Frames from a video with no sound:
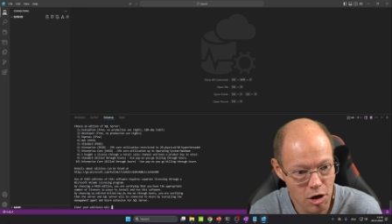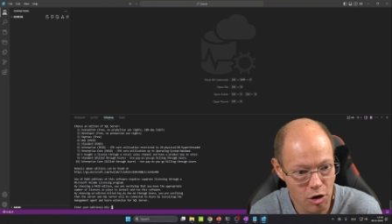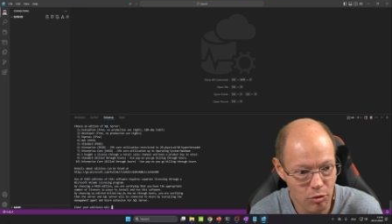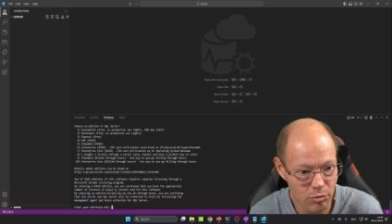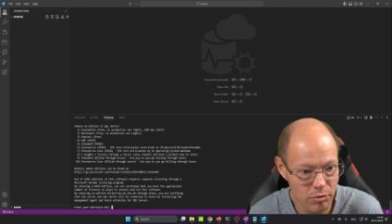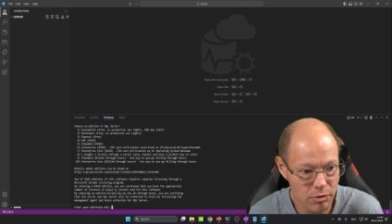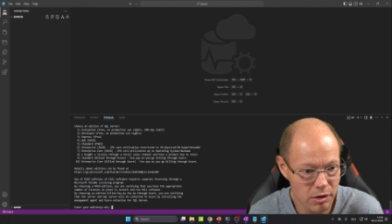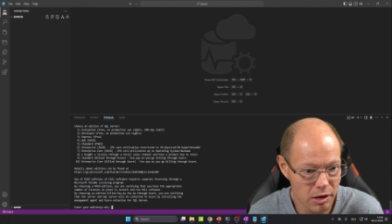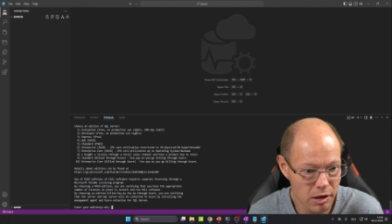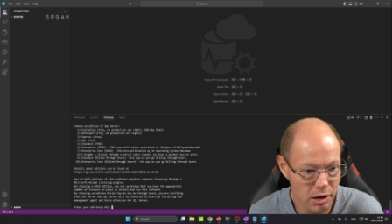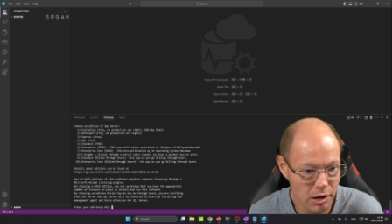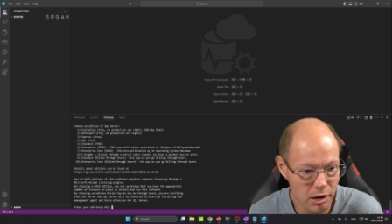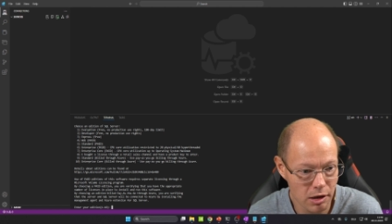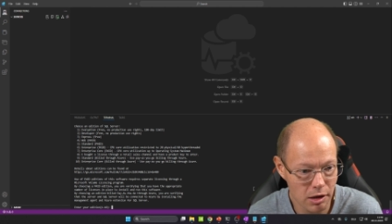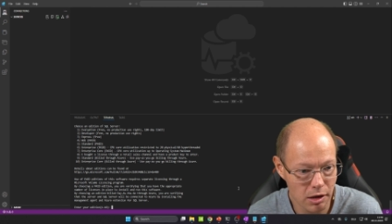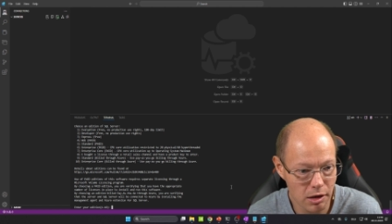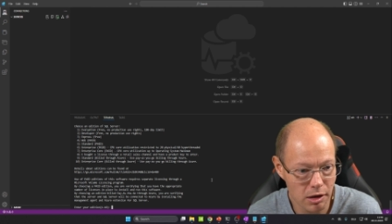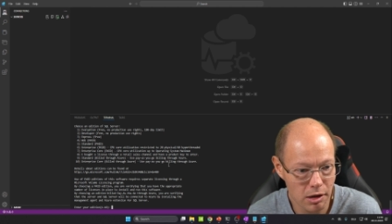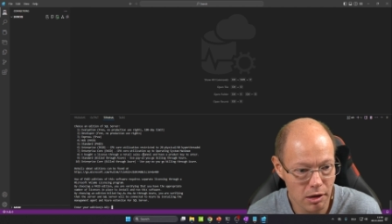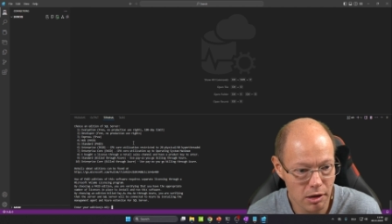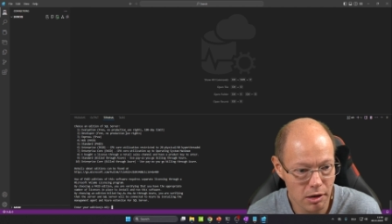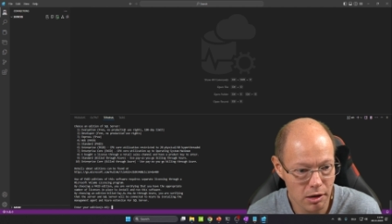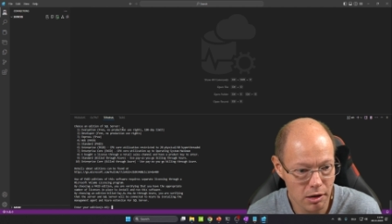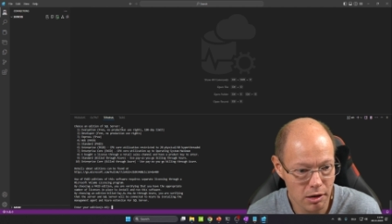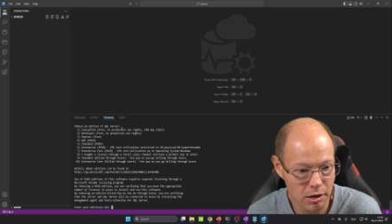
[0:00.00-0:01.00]
We
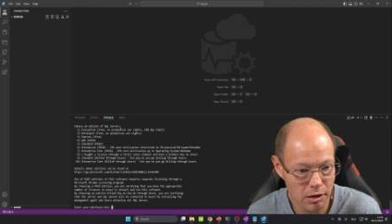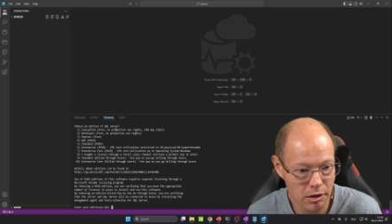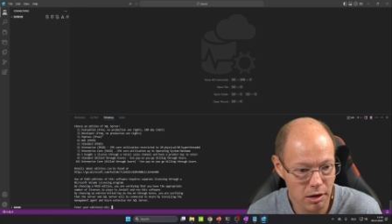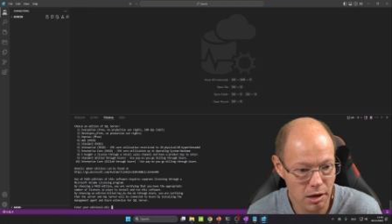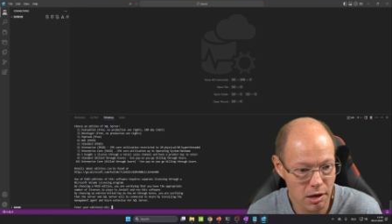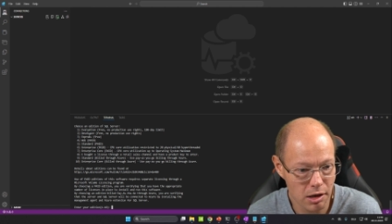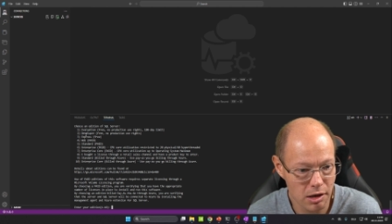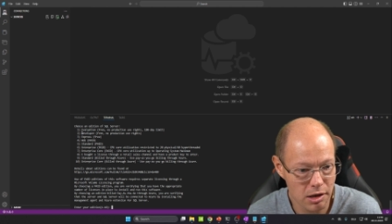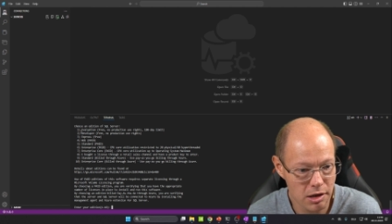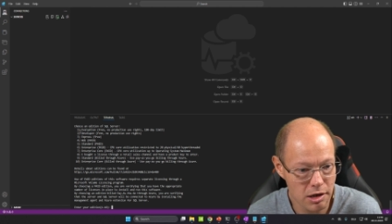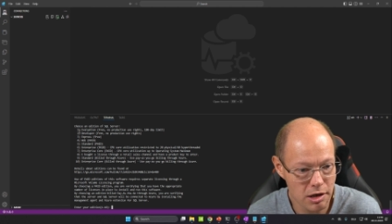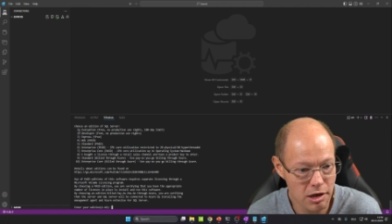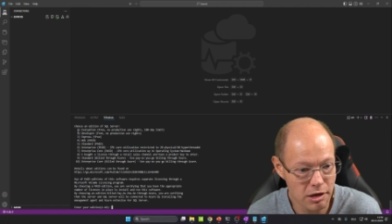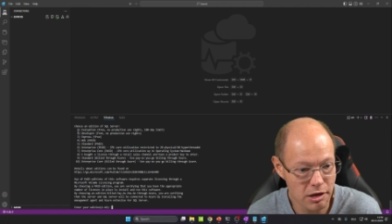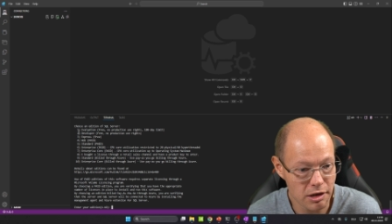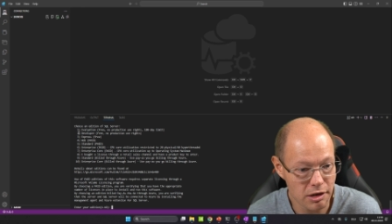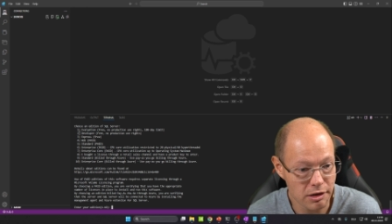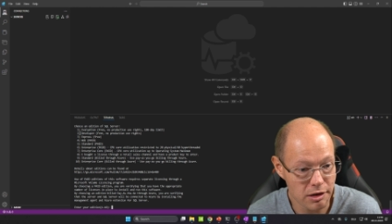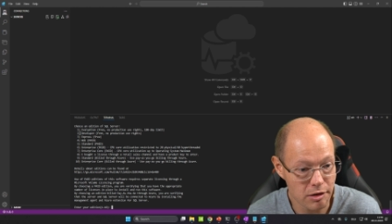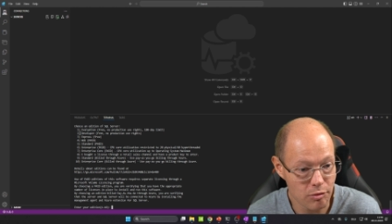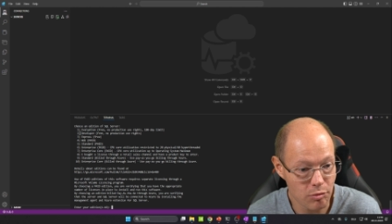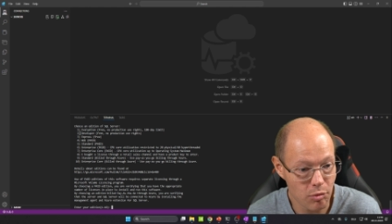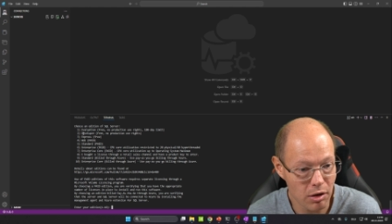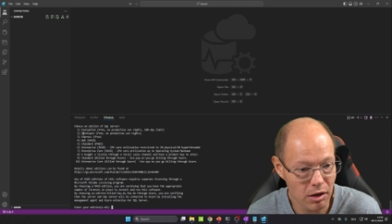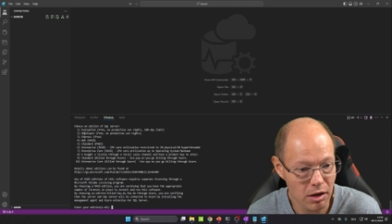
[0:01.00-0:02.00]
take here the
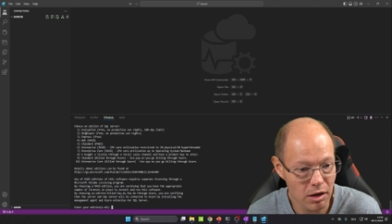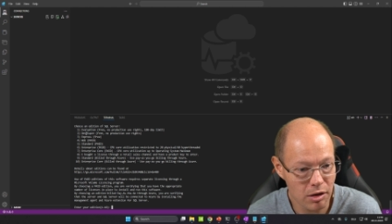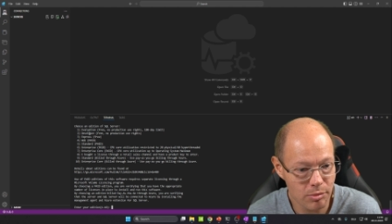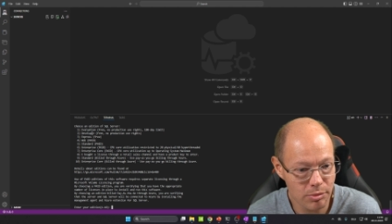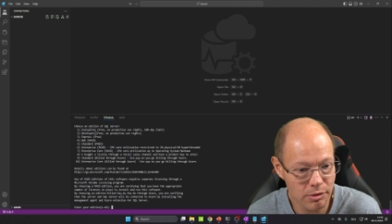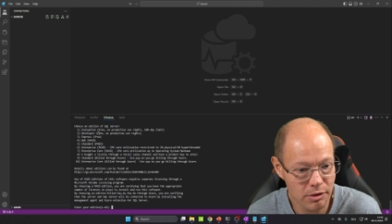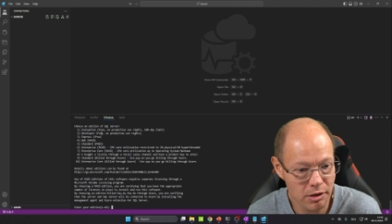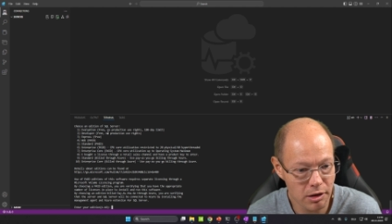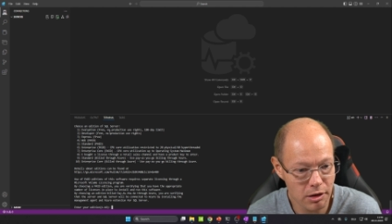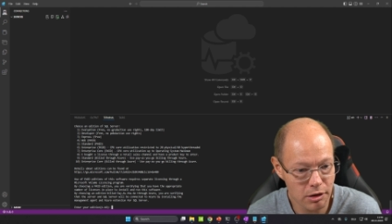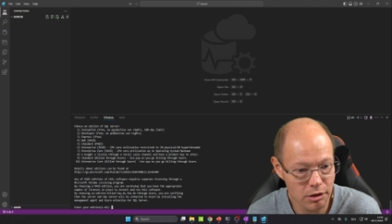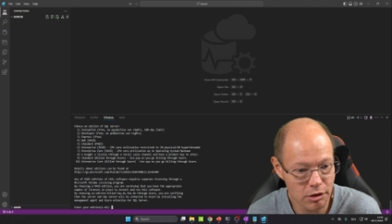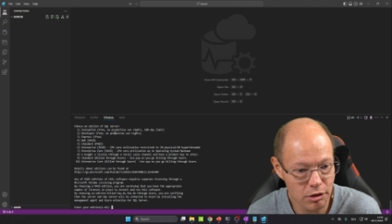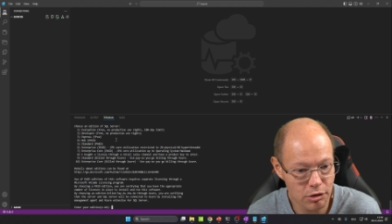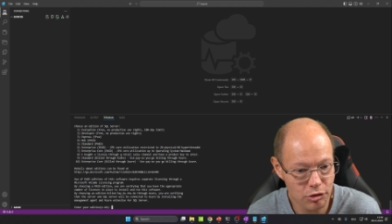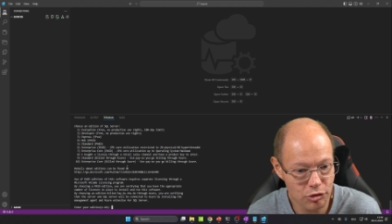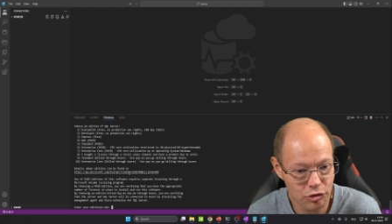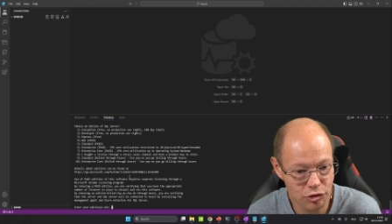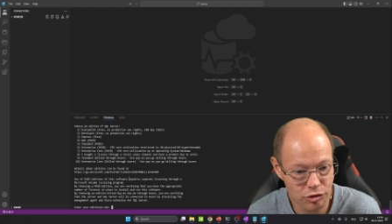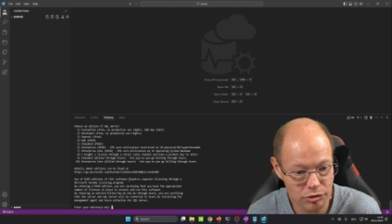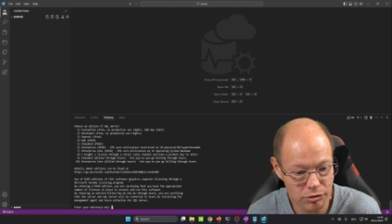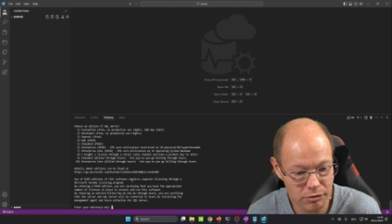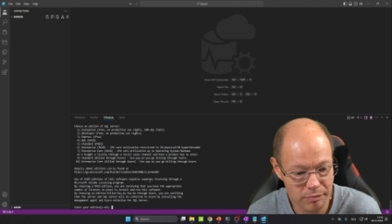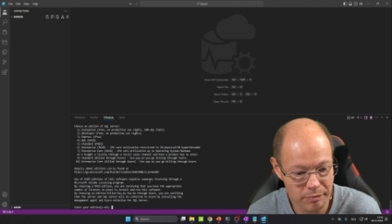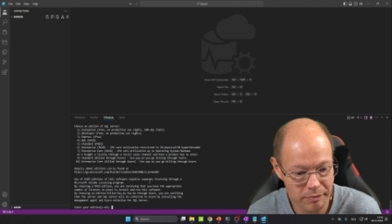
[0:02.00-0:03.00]
developer
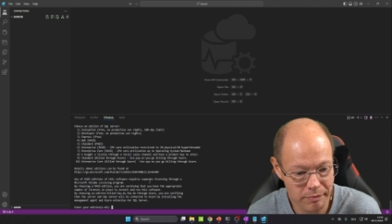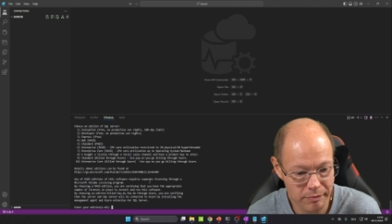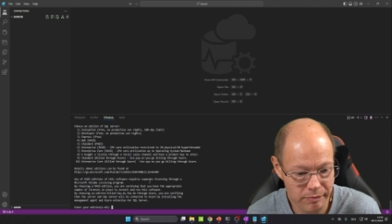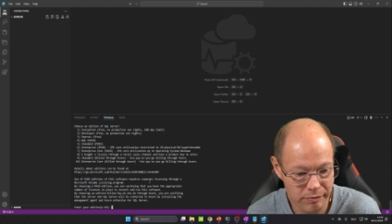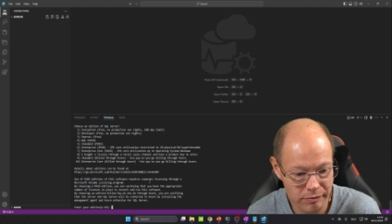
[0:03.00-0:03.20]
edition,